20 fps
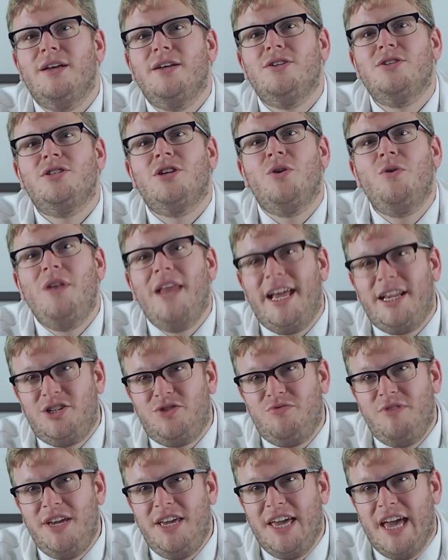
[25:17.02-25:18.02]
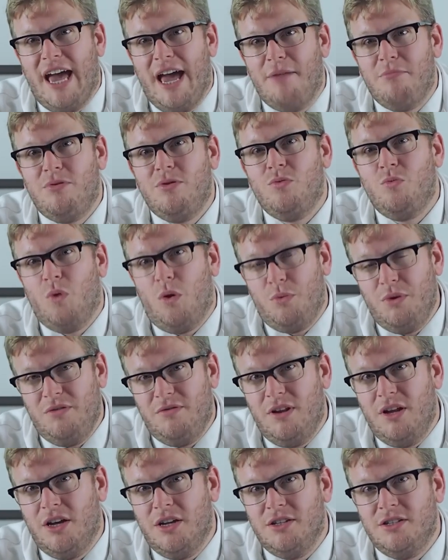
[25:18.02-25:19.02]
So let's recap what we've
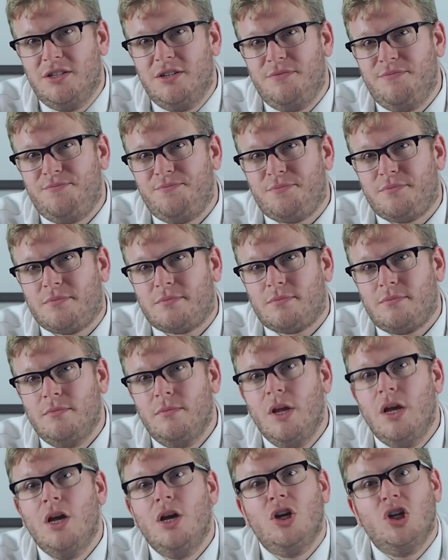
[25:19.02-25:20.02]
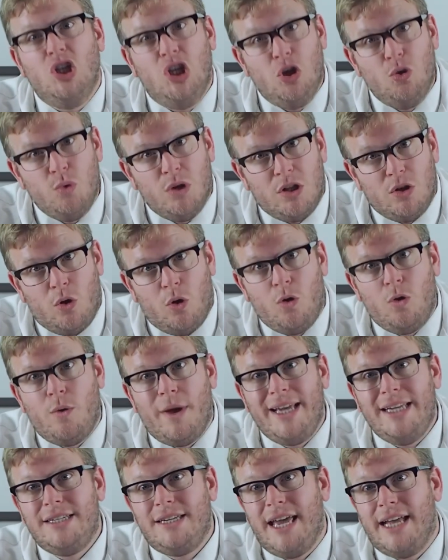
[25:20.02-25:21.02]
learnt. You will
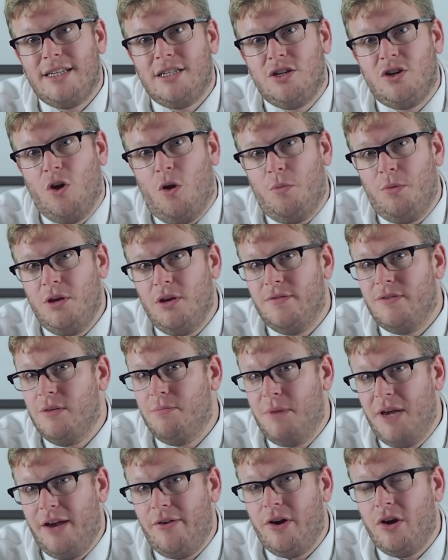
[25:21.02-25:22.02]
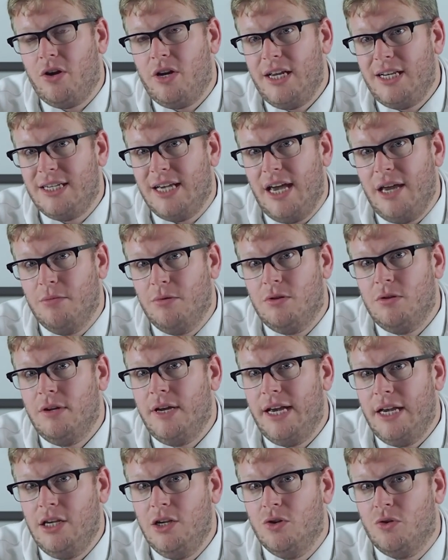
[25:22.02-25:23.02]
always get a copy of the periodic table
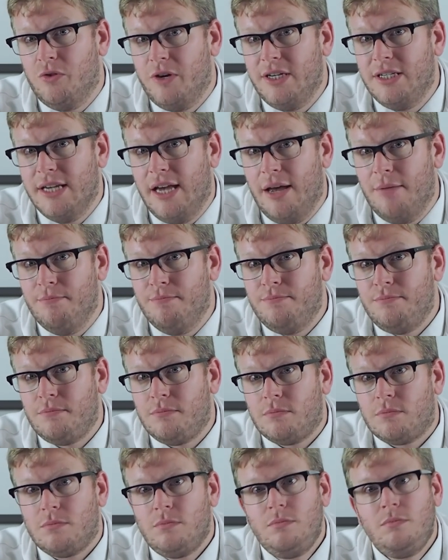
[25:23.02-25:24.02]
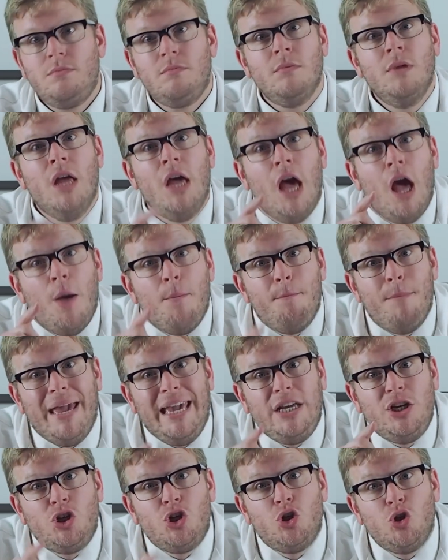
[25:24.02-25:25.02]
in your exam.
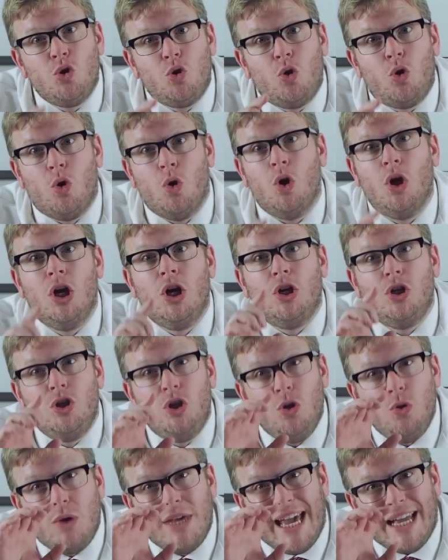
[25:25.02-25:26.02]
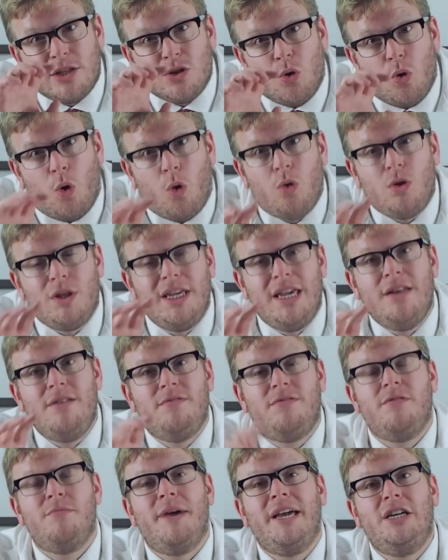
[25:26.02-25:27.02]
Make sure you get all the
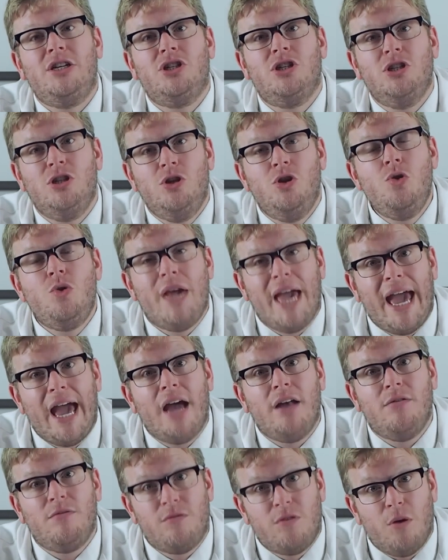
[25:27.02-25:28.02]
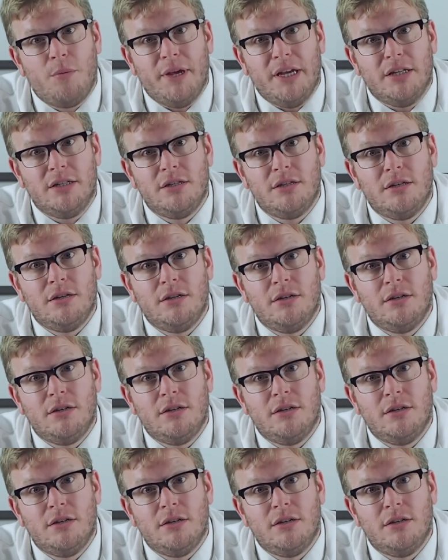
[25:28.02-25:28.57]
information you can from it.